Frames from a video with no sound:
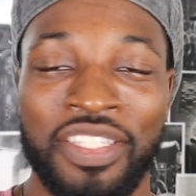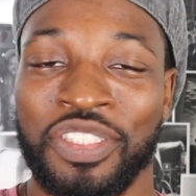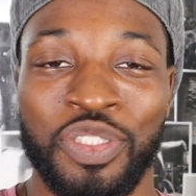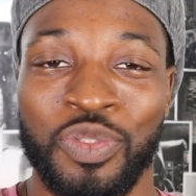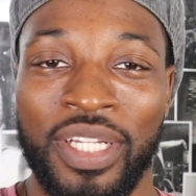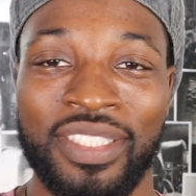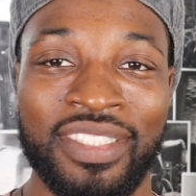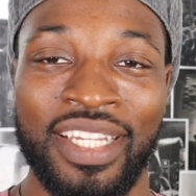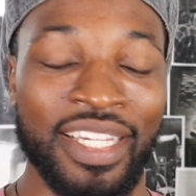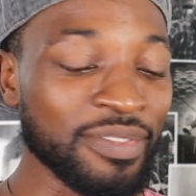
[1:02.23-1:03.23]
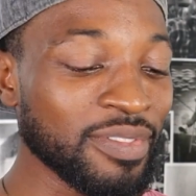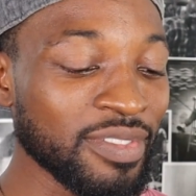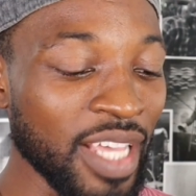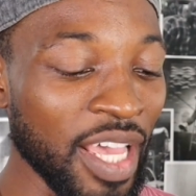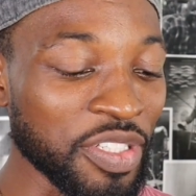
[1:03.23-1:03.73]
I think she's great. Yeah,
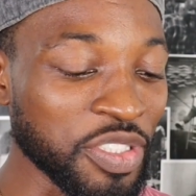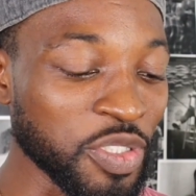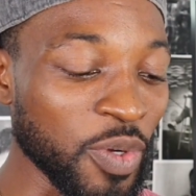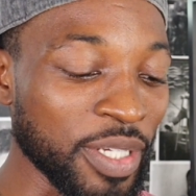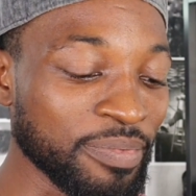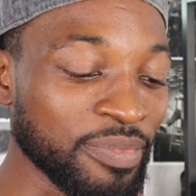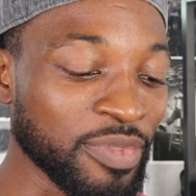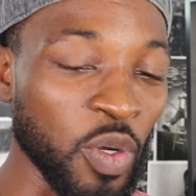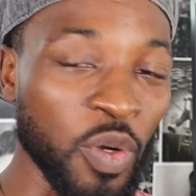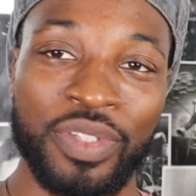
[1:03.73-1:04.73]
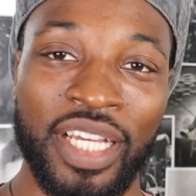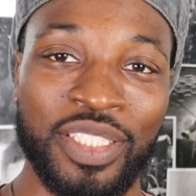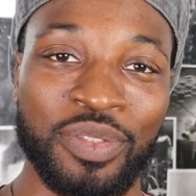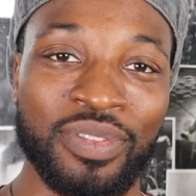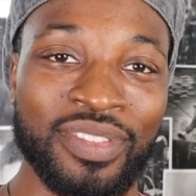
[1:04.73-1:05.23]
I think she's great. So
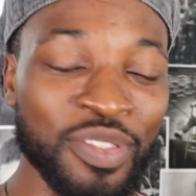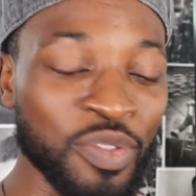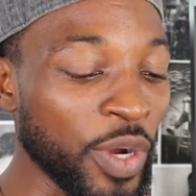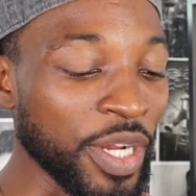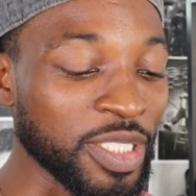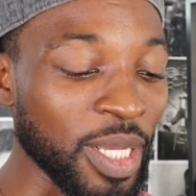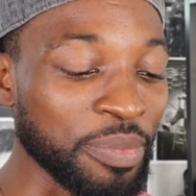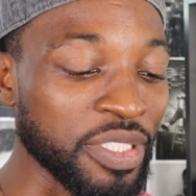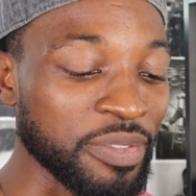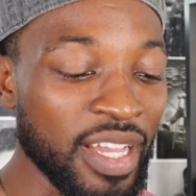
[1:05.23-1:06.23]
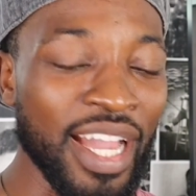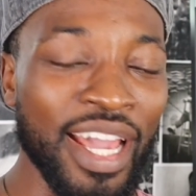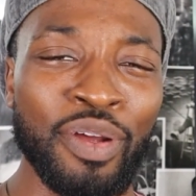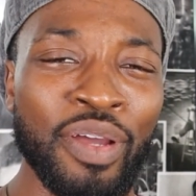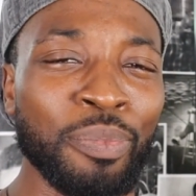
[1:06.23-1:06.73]
that's a great assumption.
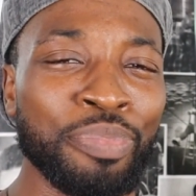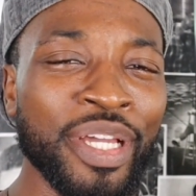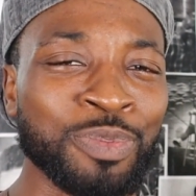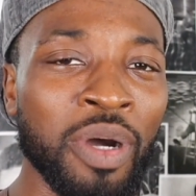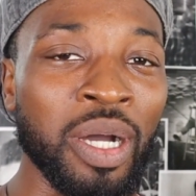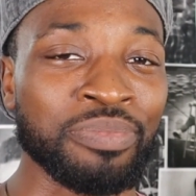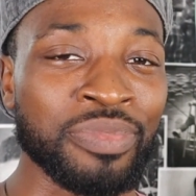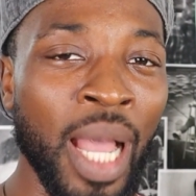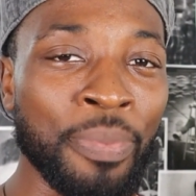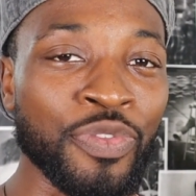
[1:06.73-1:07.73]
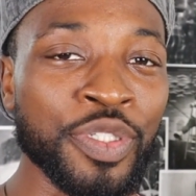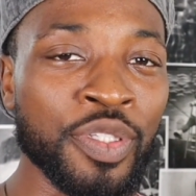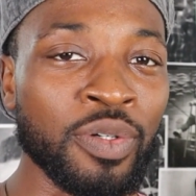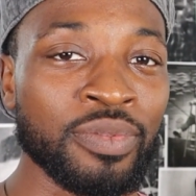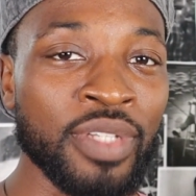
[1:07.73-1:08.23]
I don't have the best mom. Top 3
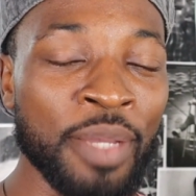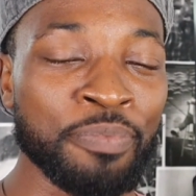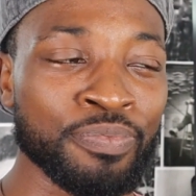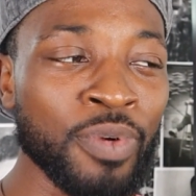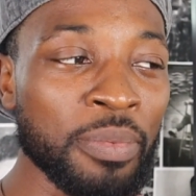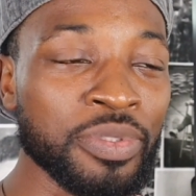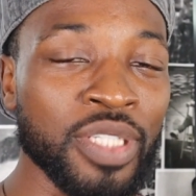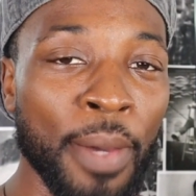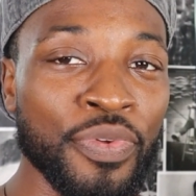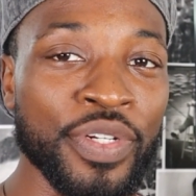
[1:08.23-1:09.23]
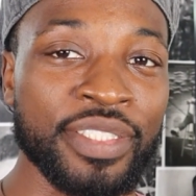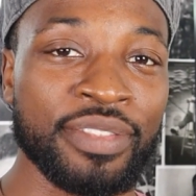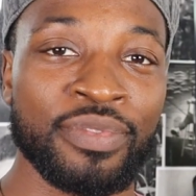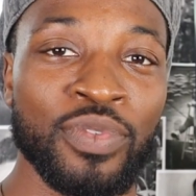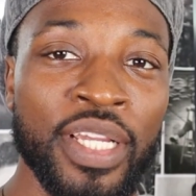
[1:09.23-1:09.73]
though. Probably top 3,
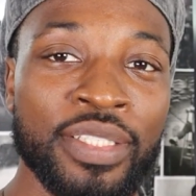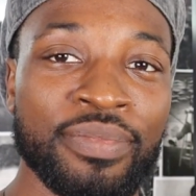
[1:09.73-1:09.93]
right?